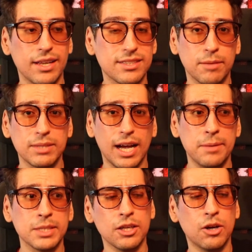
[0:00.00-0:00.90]
And
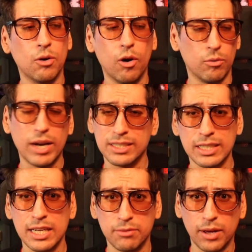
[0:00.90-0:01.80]
sometimes,
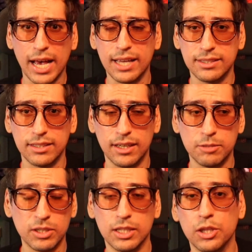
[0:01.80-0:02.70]
Resident Evil has
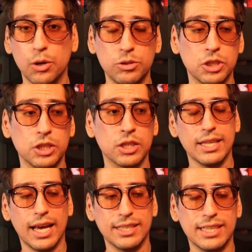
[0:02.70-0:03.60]
especially the OGs,
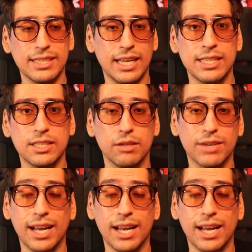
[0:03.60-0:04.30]
it has that tendency of